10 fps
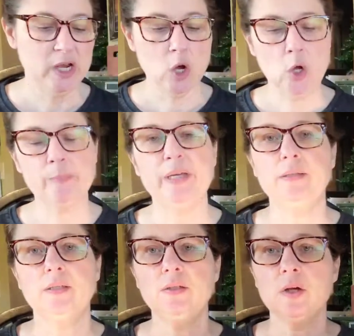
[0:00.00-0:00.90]
haul
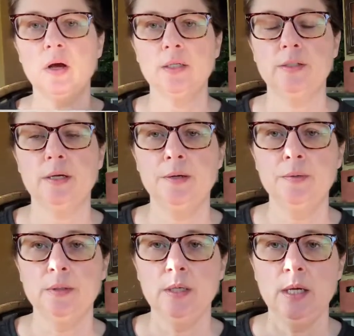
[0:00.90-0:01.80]
pieces also.
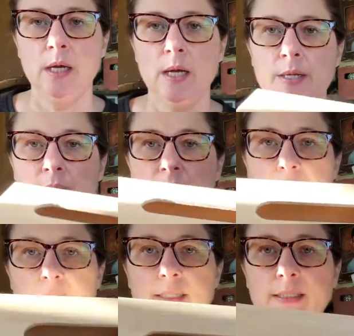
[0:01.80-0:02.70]

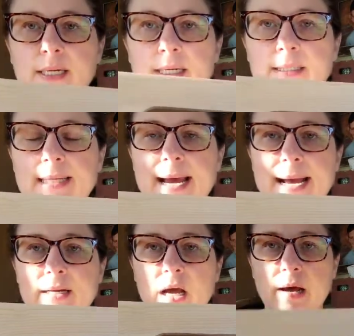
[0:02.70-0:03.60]
This is
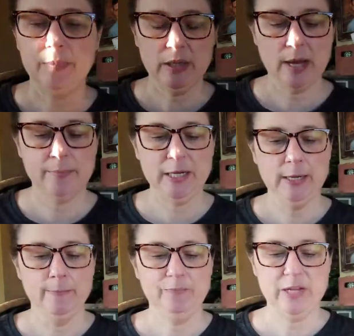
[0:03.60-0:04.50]
at Hobby Lobby
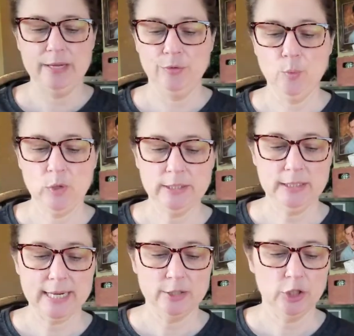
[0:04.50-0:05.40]
in the wood
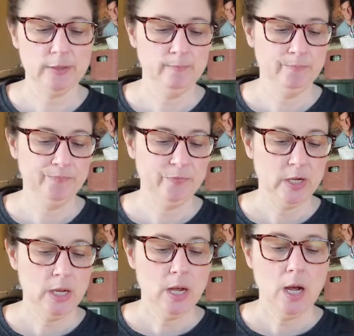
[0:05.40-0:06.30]
section.
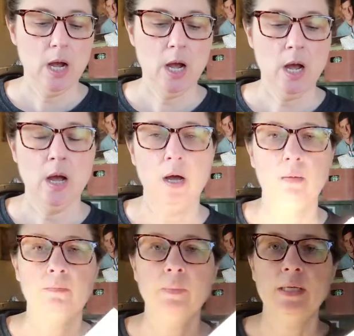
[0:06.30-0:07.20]

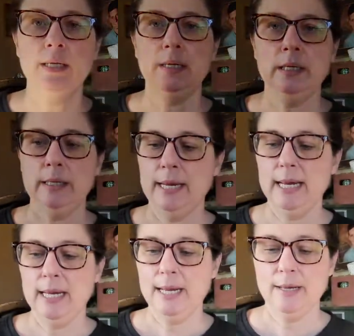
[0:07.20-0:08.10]

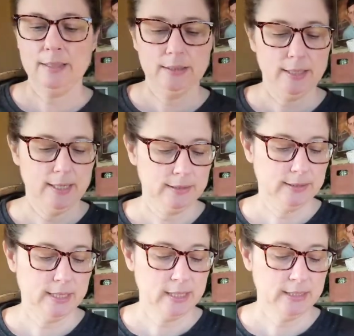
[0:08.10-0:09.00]
And
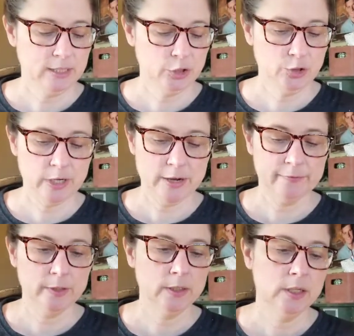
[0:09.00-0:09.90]
it's a tissue
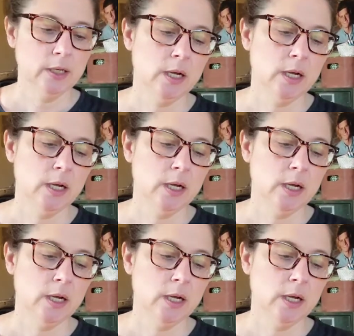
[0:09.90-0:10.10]
cover.